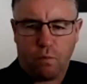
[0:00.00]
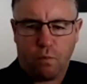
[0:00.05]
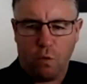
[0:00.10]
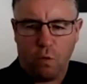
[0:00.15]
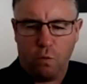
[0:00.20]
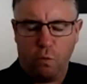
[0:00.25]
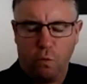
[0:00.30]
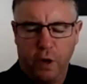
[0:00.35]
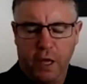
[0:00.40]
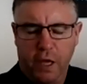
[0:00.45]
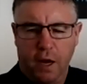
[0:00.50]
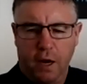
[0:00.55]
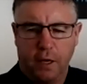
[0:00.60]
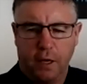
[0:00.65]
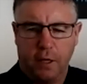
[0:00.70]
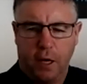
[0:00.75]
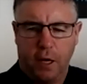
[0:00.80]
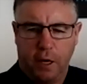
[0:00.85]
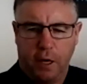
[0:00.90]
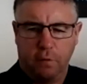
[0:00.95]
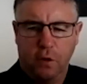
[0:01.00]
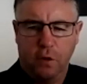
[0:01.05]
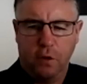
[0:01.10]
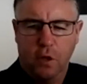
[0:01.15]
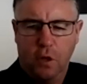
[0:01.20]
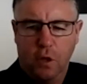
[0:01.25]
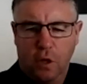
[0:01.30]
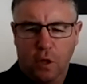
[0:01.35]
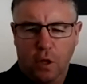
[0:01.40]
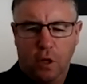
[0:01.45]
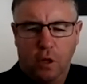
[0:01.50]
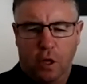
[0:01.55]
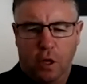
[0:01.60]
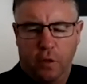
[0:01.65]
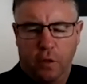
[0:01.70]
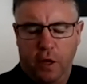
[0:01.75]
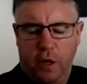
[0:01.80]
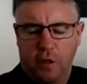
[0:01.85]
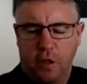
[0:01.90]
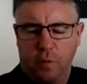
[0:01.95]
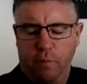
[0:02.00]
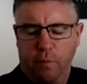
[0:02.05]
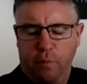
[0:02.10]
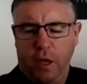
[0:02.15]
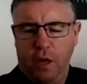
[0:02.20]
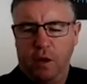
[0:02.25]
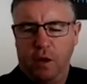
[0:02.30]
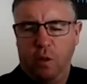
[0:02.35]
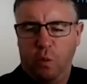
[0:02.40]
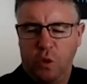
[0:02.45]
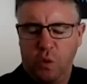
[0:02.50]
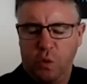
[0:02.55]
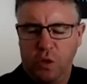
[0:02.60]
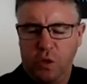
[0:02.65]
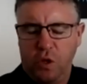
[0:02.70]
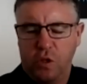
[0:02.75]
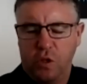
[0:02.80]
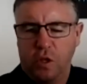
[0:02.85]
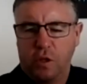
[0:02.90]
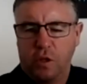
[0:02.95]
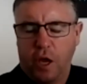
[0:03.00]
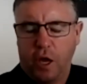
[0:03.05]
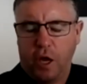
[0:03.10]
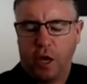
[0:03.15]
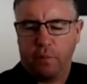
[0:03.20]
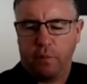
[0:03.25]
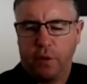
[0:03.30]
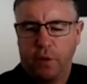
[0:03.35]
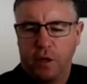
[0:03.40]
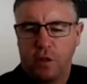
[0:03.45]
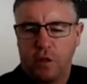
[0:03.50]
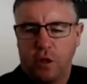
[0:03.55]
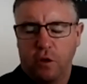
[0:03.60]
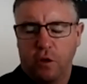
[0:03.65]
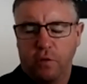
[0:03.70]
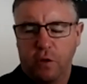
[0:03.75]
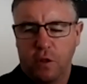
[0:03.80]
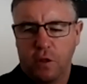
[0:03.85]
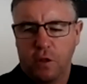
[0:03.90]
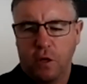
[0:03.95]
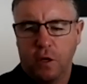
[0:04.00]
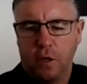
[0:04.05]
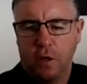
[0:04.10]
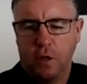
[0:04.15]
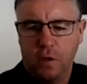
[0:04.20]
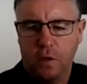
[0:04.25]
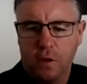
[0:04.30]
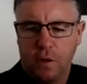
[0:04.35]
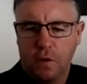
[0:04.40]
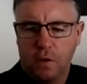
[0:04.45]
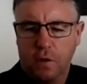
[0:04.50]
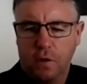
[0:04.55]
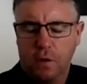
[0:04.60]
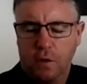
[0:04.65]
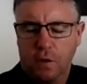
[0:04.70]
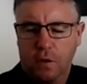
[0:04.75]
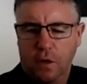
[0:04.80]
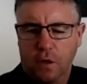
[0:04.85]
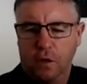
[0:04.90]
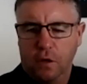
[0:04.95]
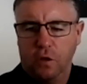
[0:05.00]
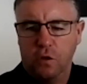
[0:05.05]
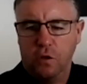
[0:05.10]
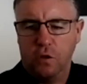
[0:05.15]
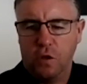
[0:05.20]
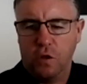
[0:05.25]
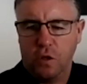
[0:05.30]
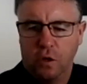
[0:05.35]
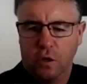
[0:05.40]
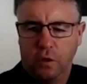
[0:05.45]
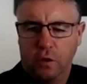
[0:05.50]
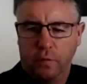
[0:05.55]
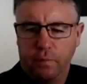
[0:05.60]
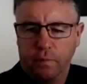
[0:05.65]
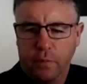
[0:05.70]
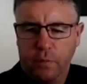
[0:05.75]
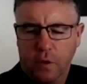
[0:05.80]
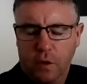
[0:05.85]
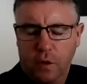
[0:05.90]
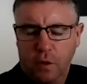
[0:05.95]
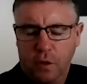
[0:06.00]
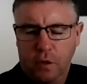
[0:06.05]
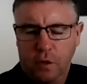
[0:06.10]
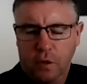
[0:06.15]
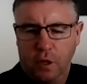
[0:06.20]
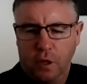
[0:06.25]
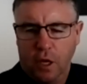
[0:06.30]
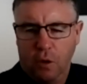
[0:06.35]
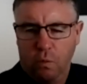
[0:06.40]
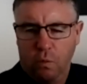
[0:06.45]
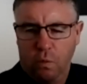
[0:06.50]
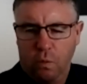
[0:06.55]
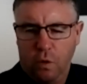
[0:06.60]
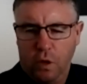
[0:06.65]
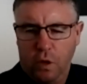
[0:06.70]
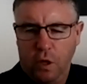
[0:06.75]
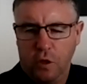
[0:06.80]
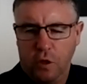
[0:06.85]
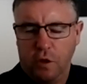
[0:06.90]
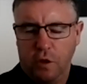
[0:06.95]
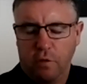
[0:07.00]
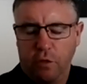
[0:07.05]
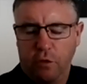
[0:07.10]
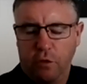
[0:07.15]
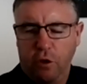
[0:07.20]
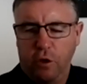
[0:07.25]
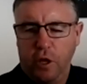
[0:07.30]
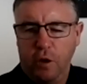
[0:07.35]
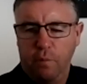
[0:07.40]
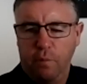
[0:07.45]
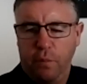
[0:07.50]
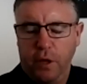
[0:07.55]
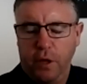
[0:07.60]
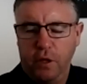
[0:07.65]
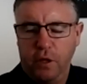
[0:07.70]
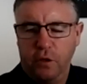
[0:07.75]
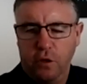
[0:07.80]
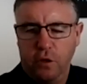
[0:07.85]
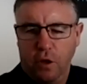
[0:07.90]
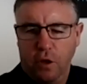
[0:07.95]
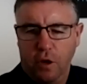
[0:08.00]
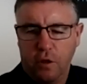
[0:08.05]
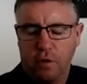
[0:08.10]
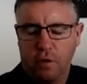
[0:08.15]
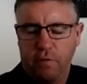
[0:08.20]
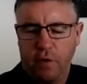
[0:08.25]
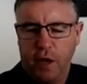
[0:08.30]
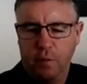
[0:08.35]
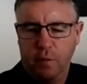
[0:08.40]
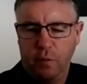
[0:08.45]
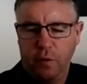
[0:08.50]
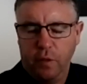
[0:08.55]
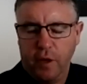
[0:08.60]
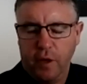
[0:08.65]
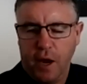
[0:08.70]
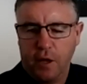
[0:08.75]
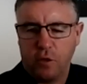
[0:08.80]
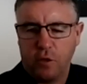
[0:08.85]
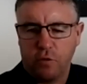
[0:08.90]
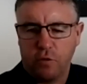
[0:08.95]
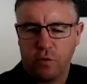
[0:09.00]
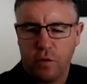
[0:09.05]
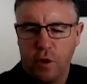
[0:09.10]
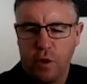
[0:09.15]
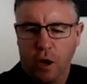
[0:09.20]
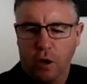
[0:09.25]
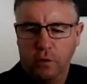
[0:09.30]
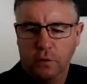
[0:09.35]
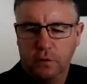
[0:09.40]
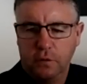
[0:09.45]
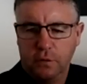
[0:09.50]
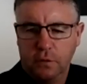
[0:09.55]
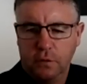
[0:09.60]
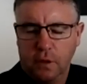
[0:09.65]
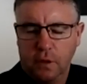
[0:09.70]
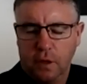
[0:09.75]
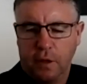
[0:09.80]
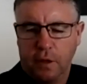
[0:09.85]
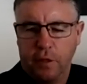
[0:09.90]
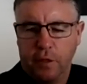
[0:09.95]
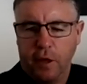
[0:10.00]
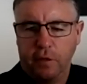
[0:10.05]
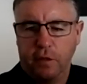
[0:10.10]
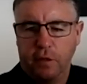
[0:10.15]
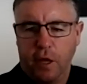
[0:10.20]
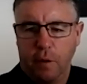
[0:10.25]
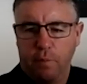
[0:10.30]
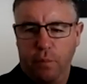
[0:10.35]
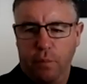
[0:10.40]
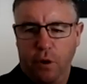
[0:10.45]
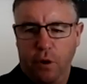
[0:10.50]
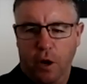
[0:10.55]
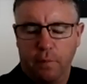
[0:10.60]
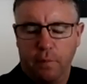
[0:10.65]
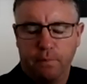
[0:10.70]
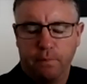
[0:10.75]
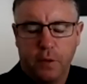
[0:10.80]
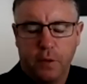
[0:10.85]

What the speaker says: reallocate that spending which we used to take place overseas into New Zealand. Is it $13 billion available? The answer is no. I think that pot